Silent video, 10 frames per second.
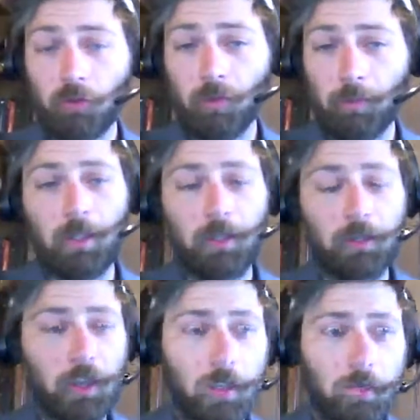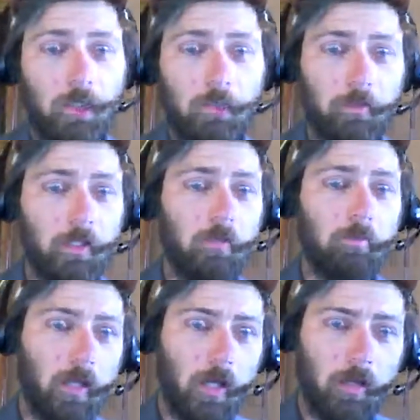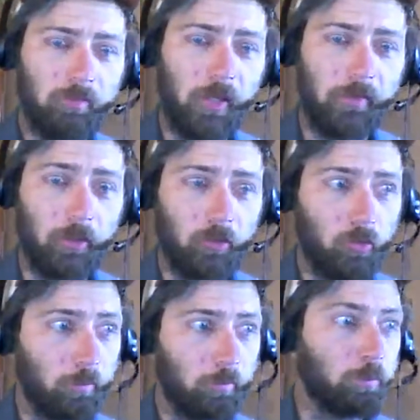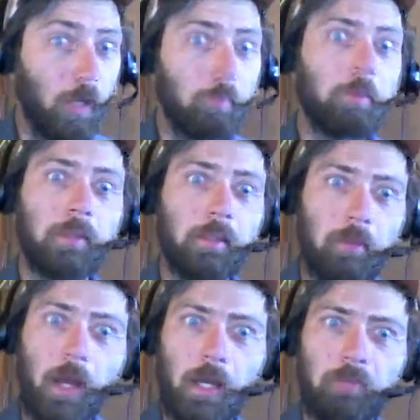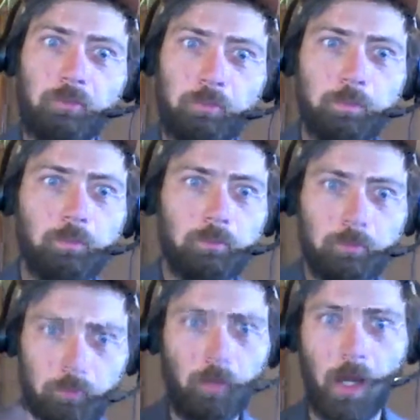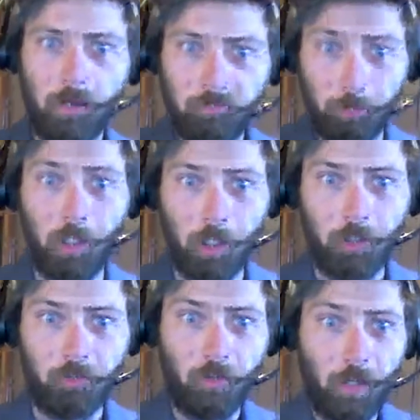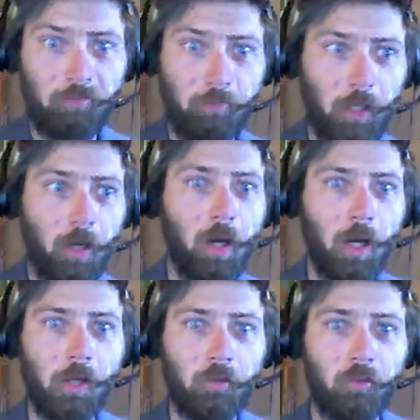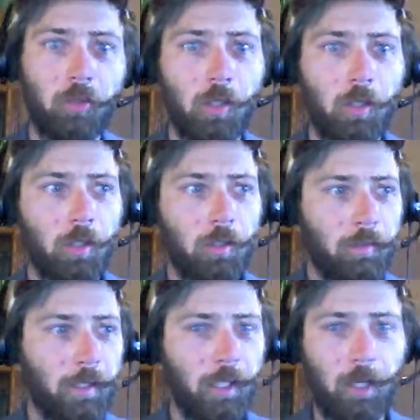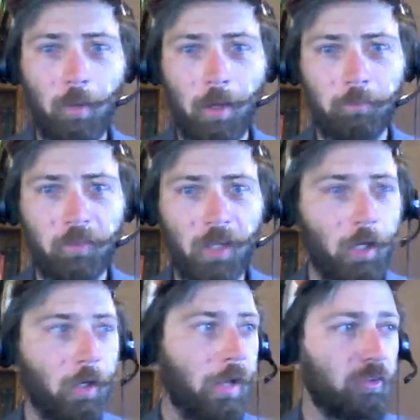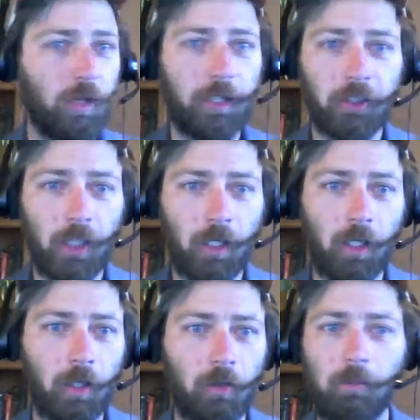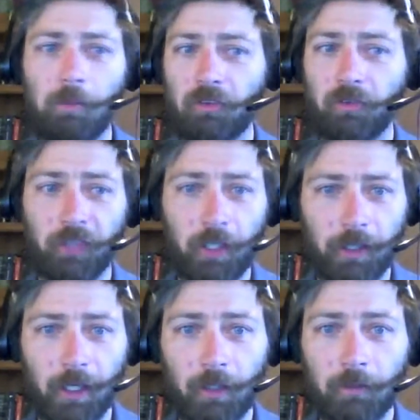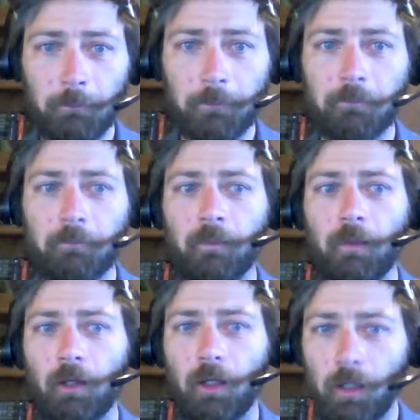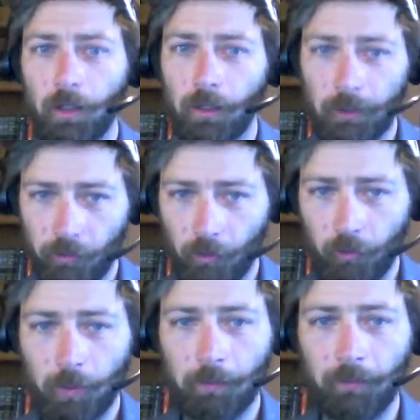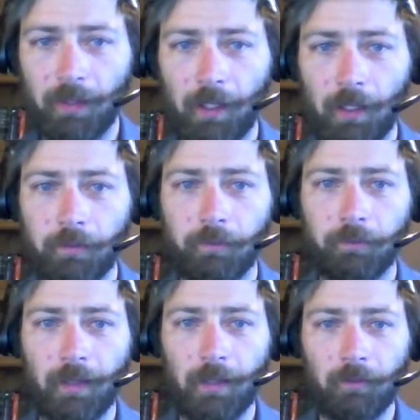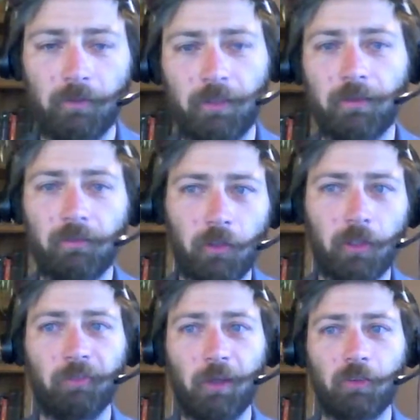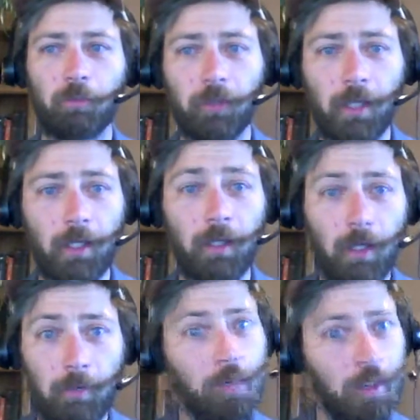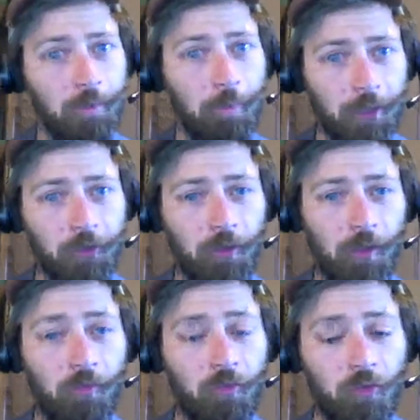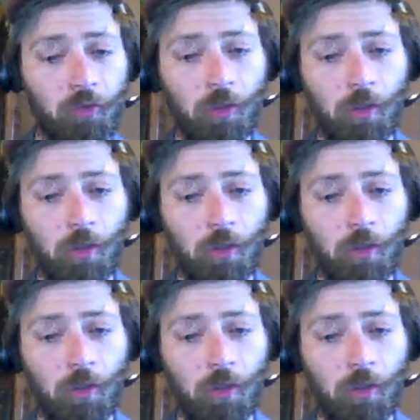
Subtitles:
for making chocolate. We get macaw feathers, probably live birds, live macaws that came up to areas like Chaco and Mesa Verde. And it's those people that lived at the foot of Mesa Prieta and made the petroglyphs